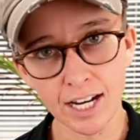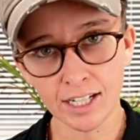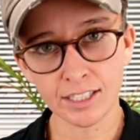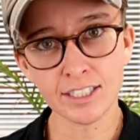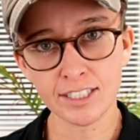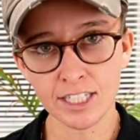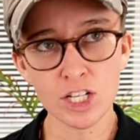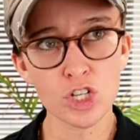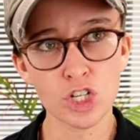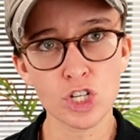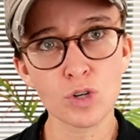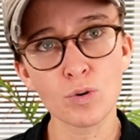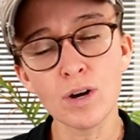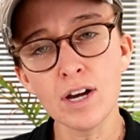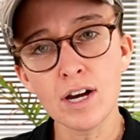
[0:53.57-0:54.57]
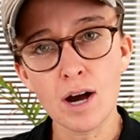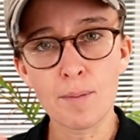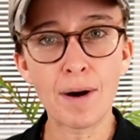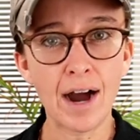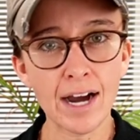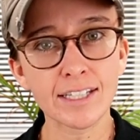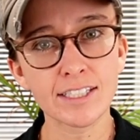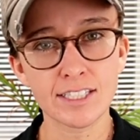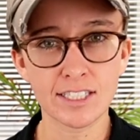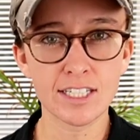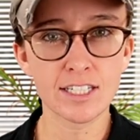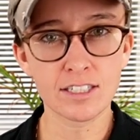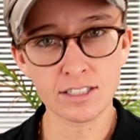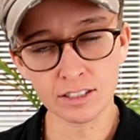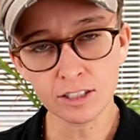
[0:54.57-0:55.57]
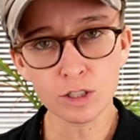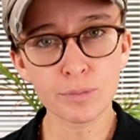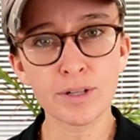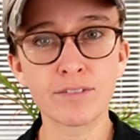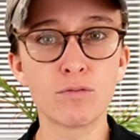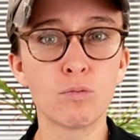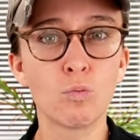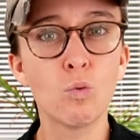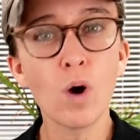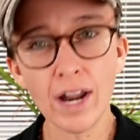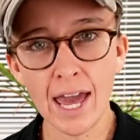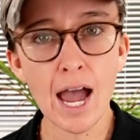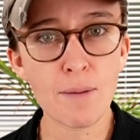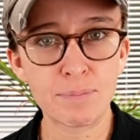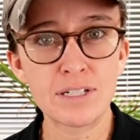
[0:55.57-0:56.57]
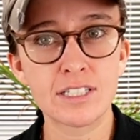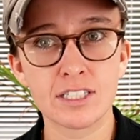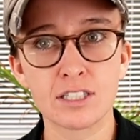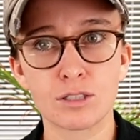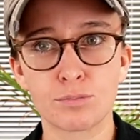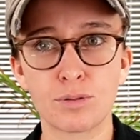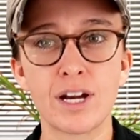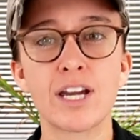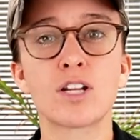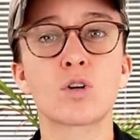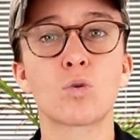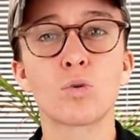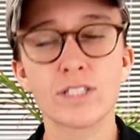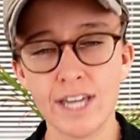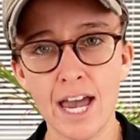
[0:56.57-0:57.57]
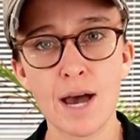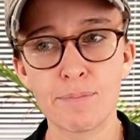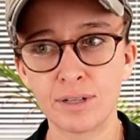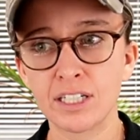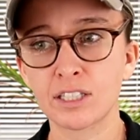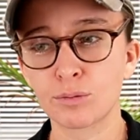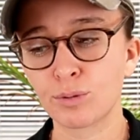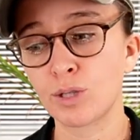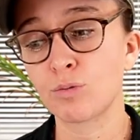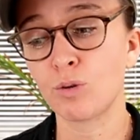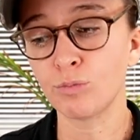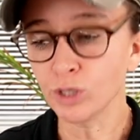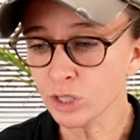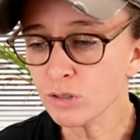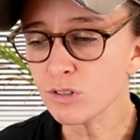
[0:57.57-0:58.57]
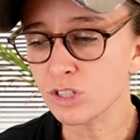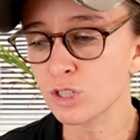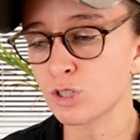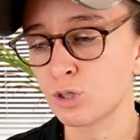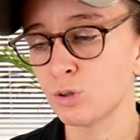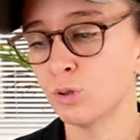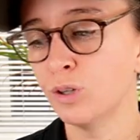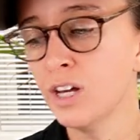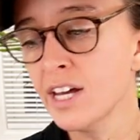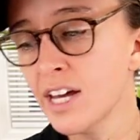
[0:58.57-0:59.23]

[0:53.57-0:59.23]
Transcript: I'm gonna teach you behind the scenes a little bit of what happens in the brain or what's happening in the brain when we use this tool